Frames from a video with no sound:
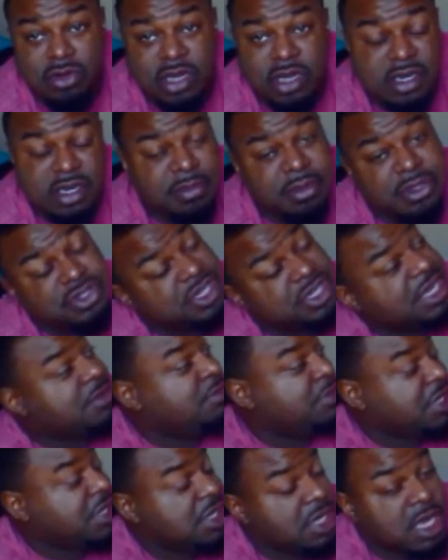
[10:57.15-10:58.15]
and the bitch hit
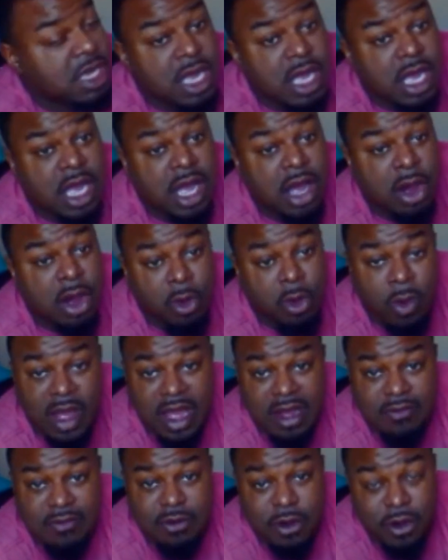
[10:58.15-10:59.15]
me or
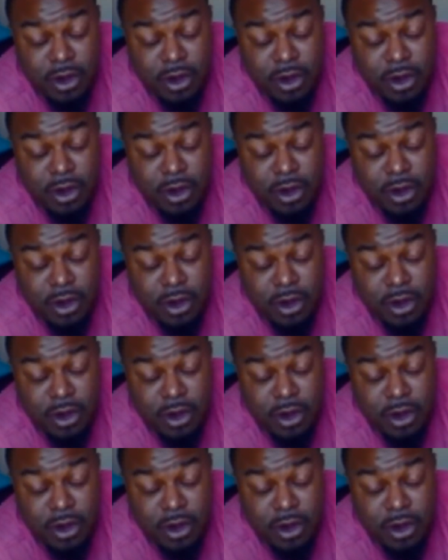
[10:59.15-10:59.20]
whatever,